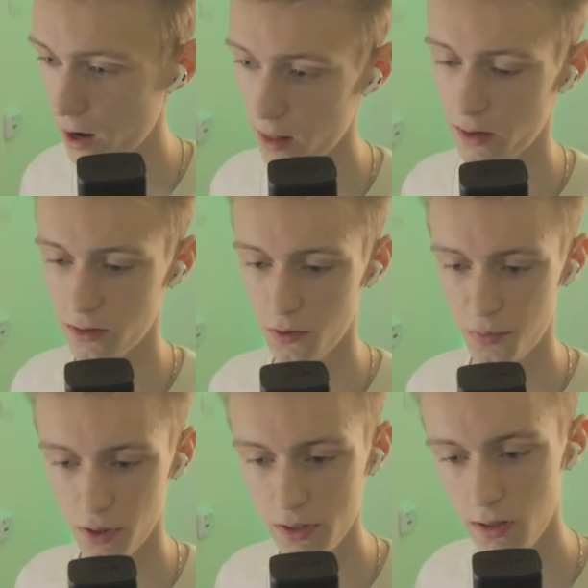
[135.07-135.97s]
I like to do
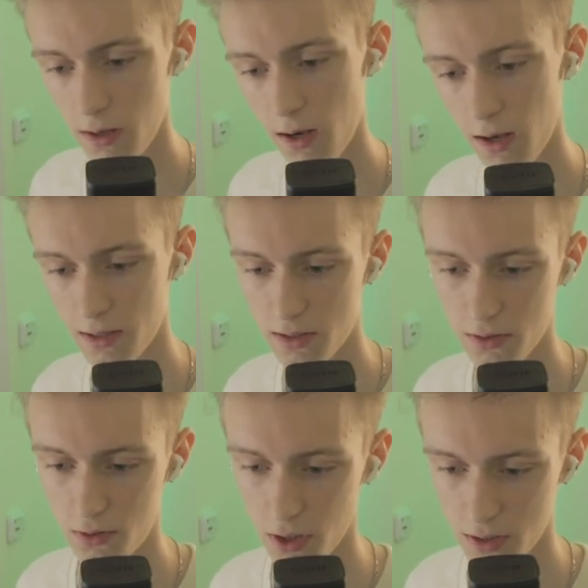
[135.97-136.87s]
personally is
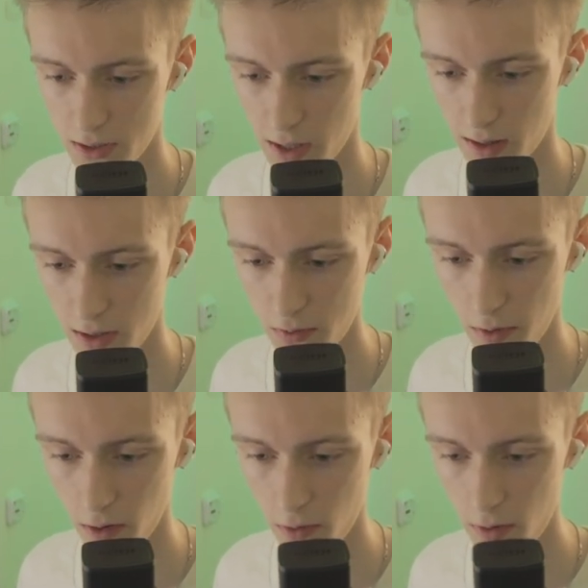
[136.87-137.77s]
to just set this
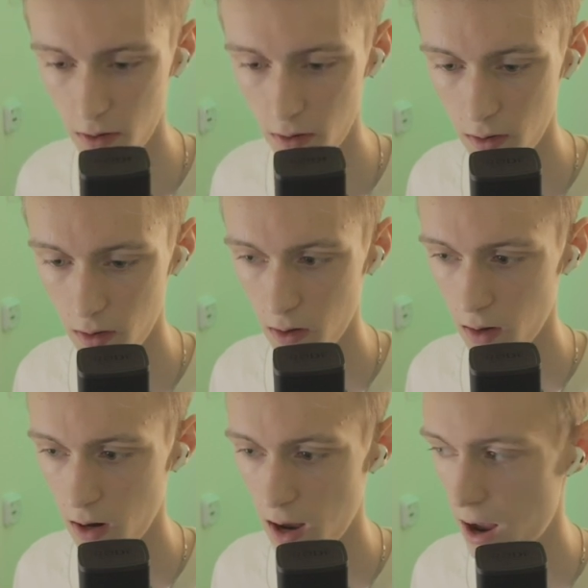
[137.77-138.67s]
one lower
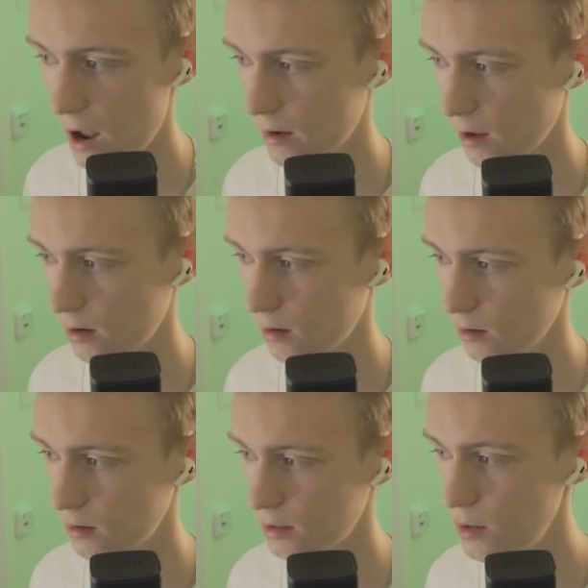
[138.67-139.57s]
and then
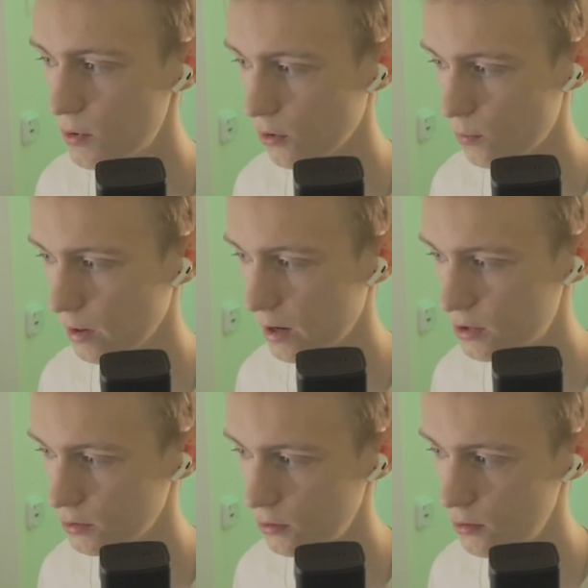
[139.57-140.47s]
keep your
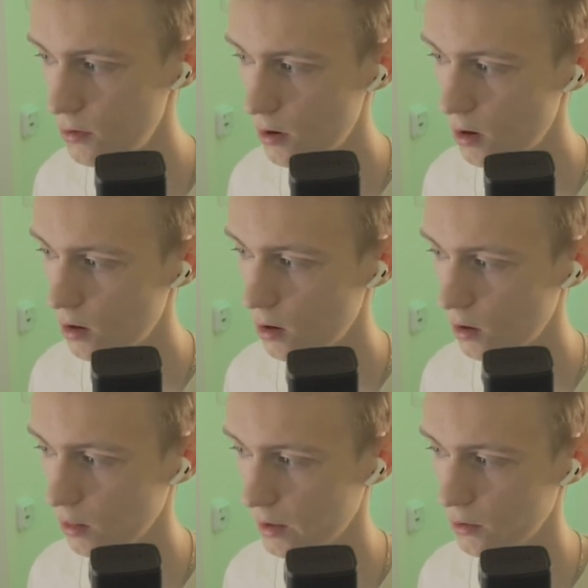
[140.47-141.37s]
playthrough
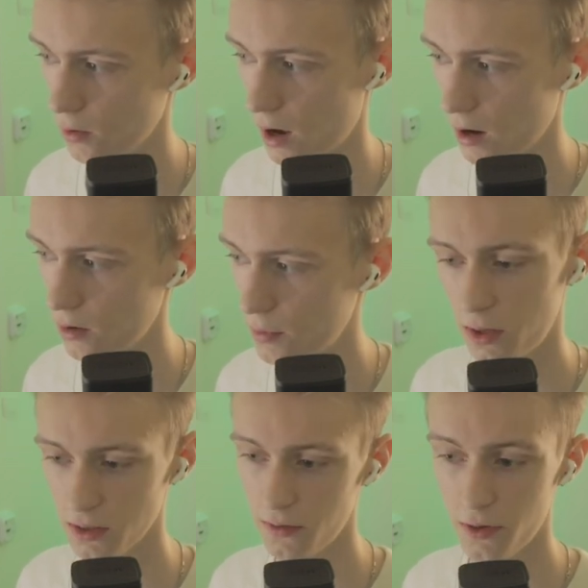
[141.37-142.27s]
a little higher,
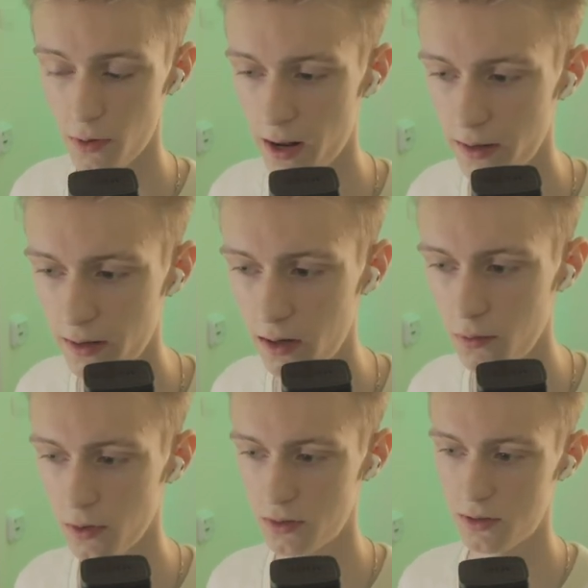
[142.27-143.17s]
because if you're editing,
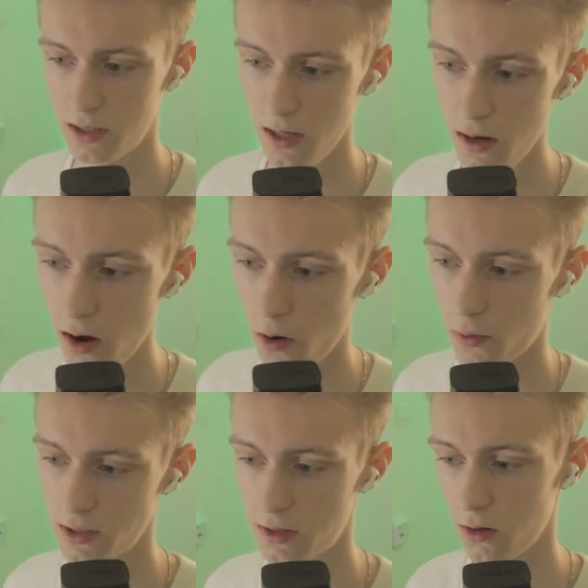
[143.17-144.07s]
you want to see
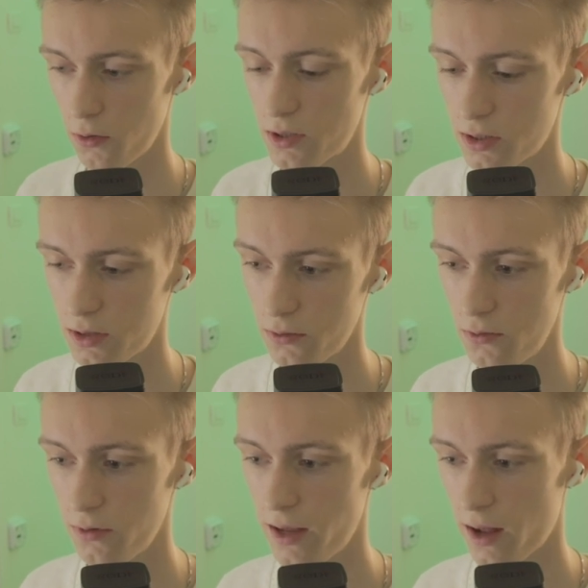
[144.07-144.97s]
what's closest
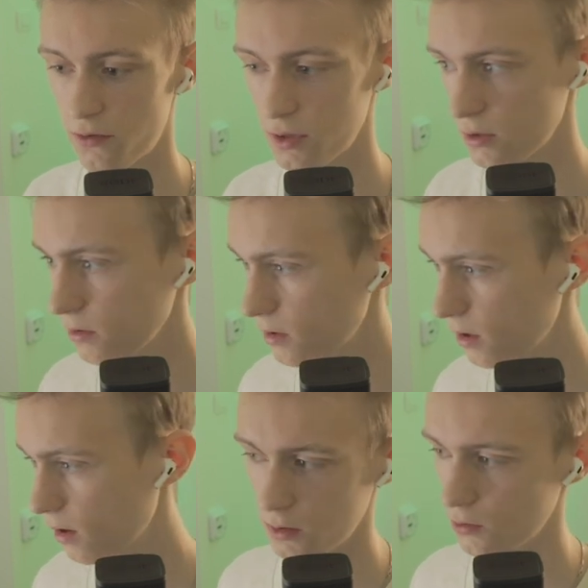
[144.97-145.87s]
to the end result.
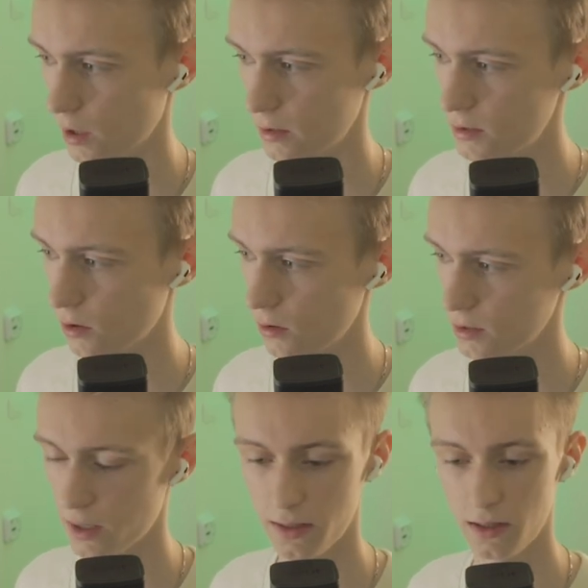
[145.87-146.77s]
So yeah, these are the
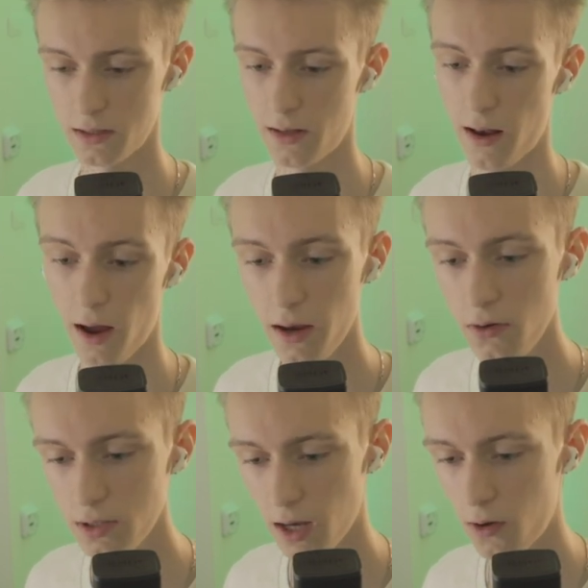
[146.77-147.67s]
settings that I
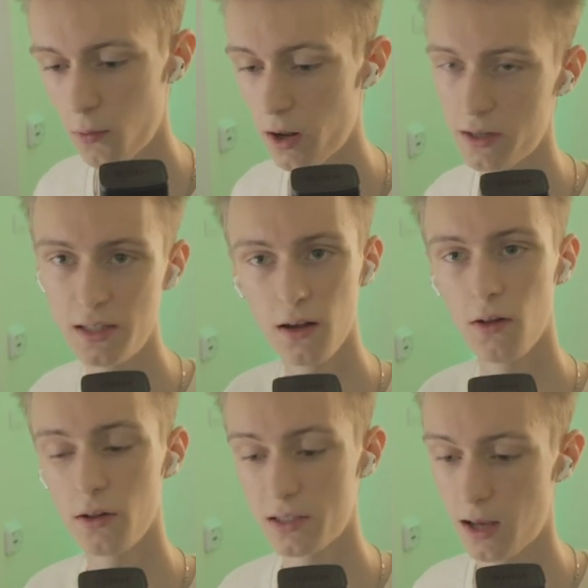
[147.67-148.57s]
use, and what I see a
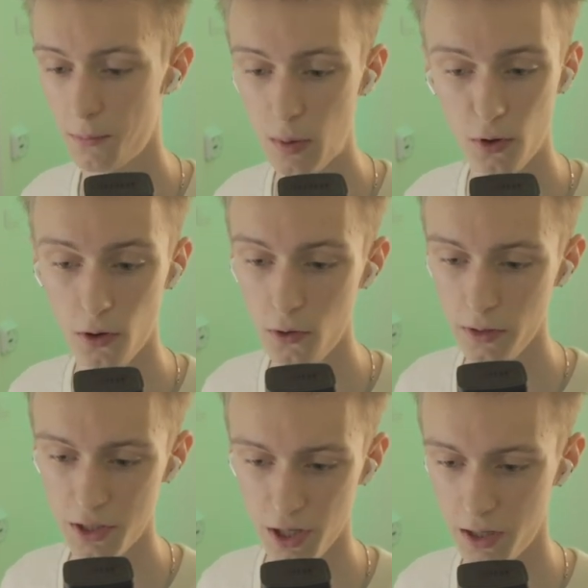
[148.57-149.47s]
lot is that people
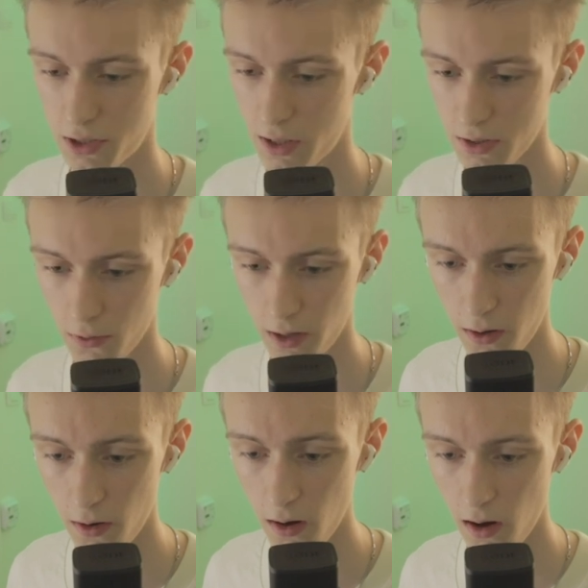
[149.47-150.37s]
only change this one
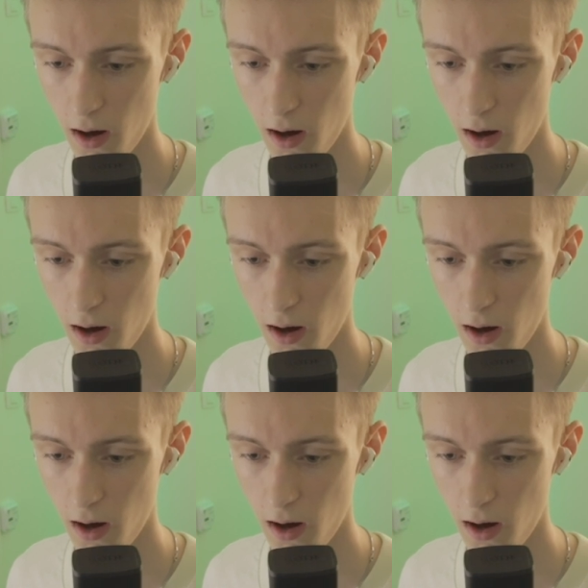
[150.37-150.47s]
here,